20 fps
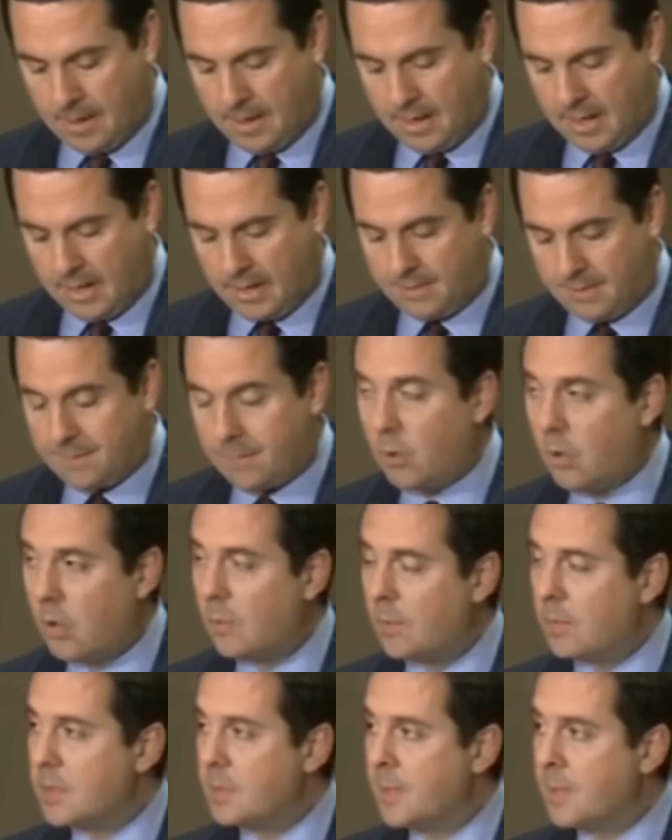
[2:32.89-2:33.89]
I
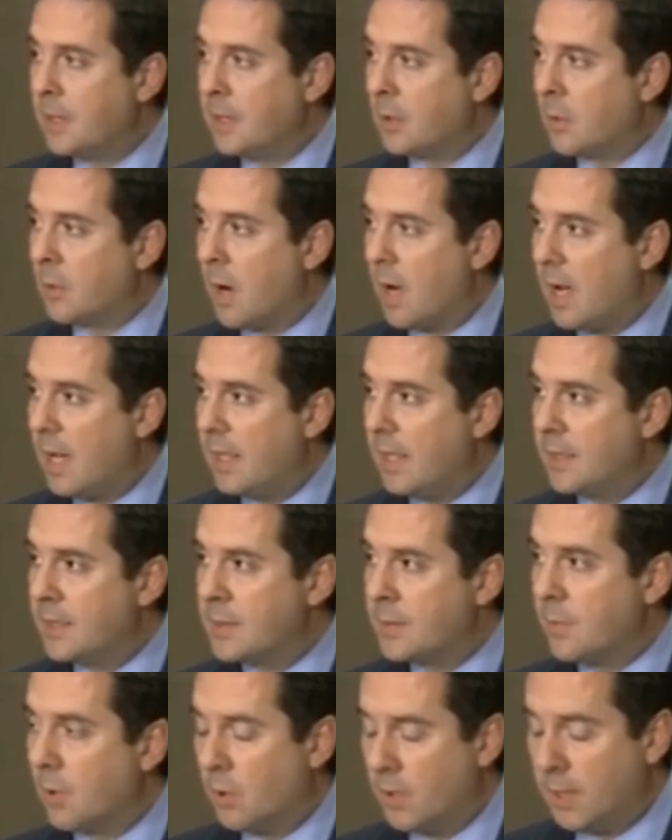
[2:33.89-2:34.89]
informed Speaker Ryan
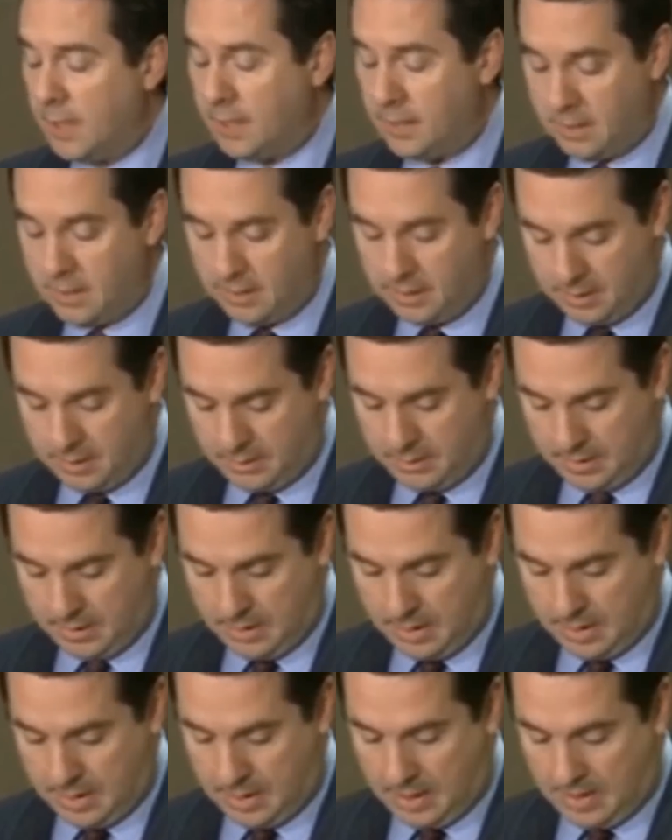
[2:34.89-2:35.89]
this morning
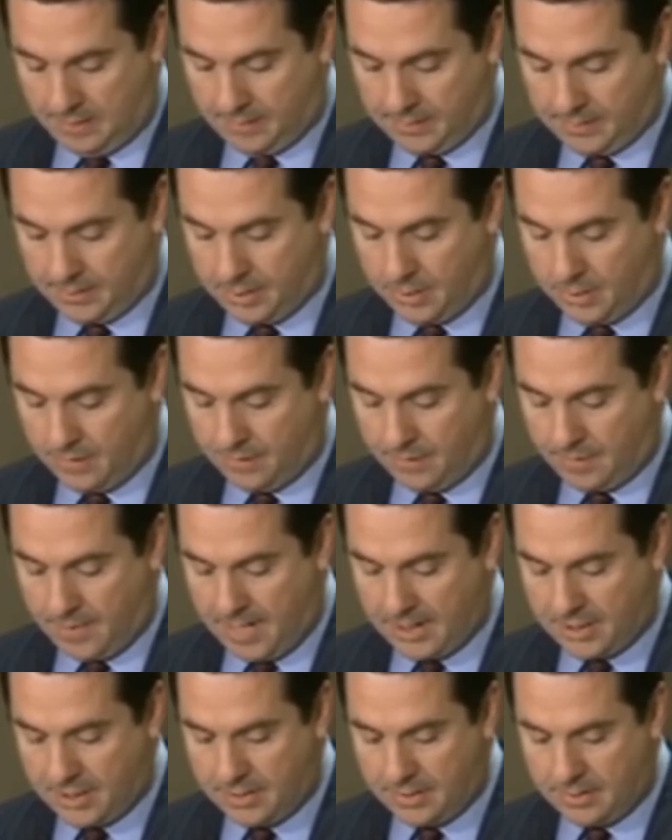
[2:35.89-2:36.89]
of this new
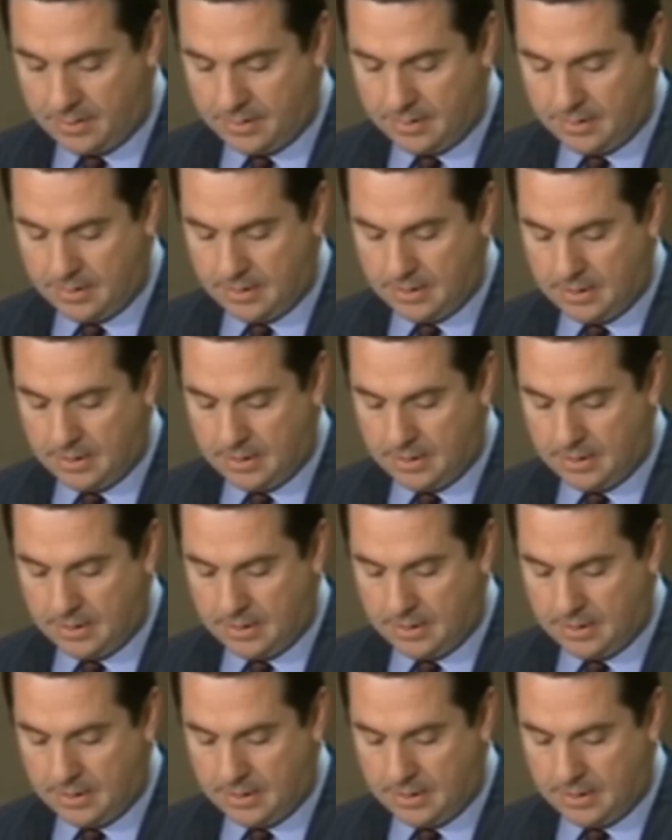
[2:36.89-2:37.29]
information,